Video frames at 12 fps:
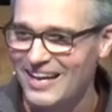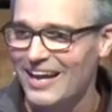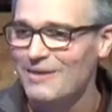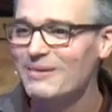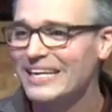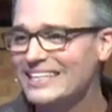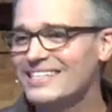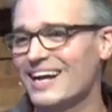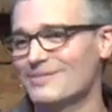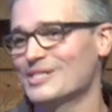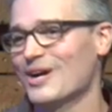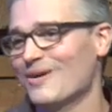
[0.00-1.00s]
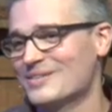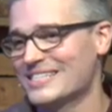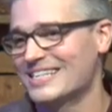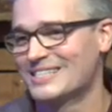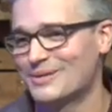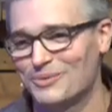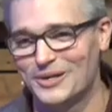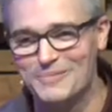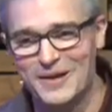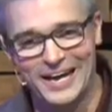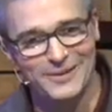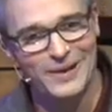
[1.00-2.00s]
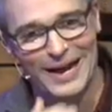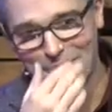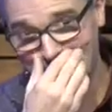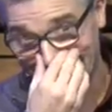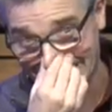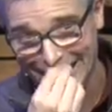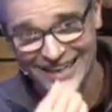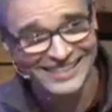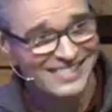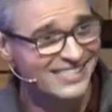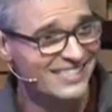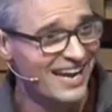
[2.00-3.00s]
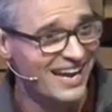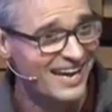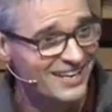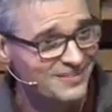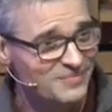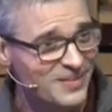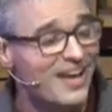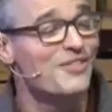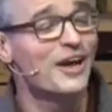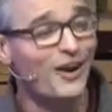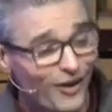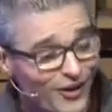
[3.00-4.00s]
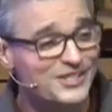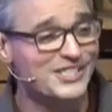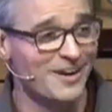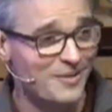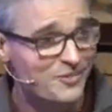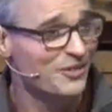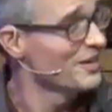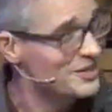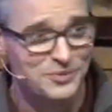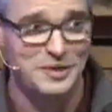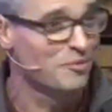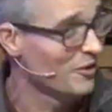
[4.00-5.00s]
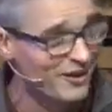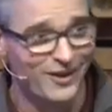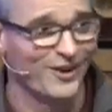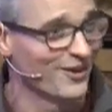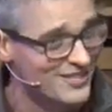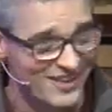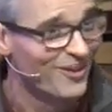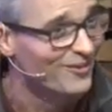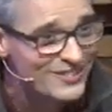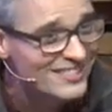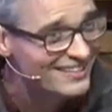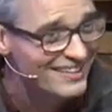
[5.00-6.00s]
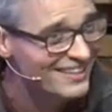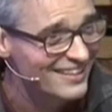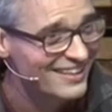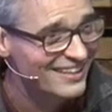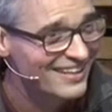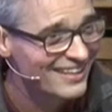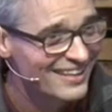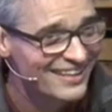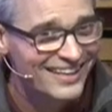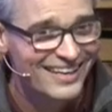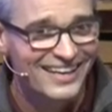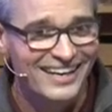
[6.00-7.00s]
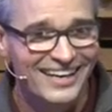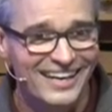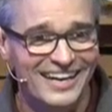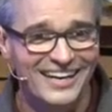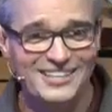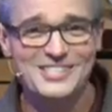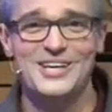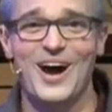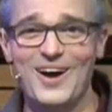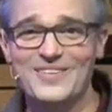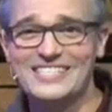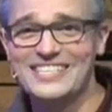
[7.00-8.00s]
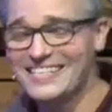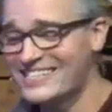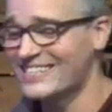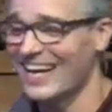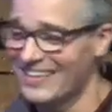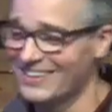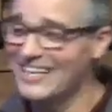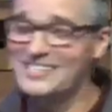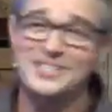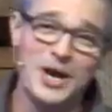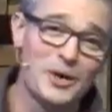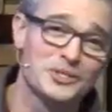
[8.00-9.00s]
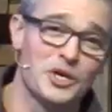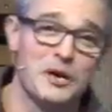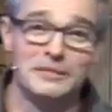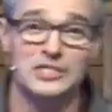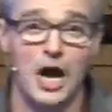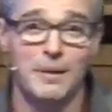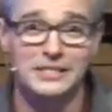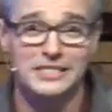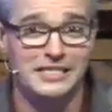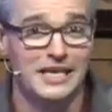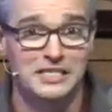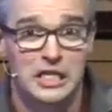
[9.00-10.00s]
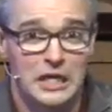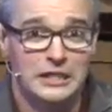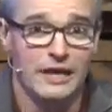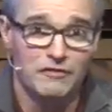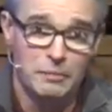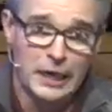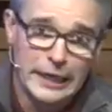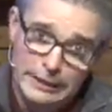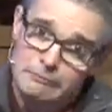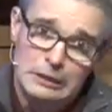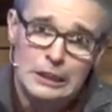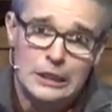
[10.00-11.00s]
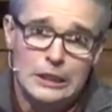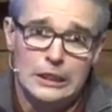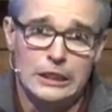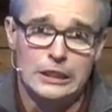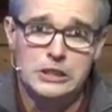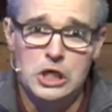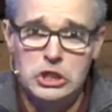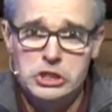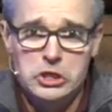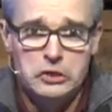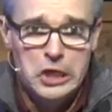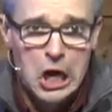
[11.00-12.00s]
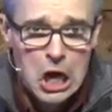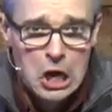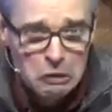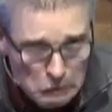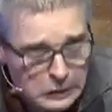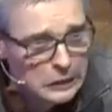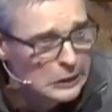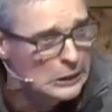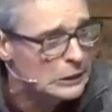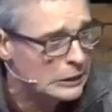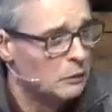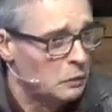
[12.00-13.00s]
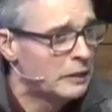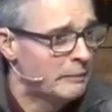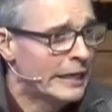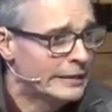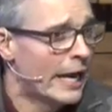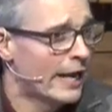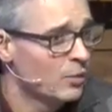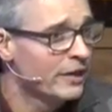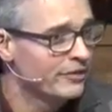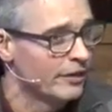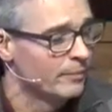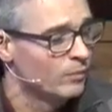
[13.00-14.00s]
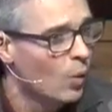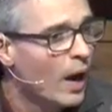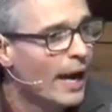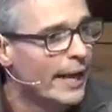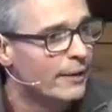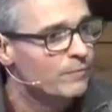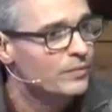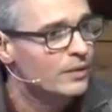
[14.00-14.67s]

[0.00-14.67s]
And many times Thomas gets a pretty bad rap, but can I just say, there are some things we bring on ourselves. Here's Thomas. Jesus is like, let's go to him. And Thomas says to everybody, let's also go that we may die with him. Why?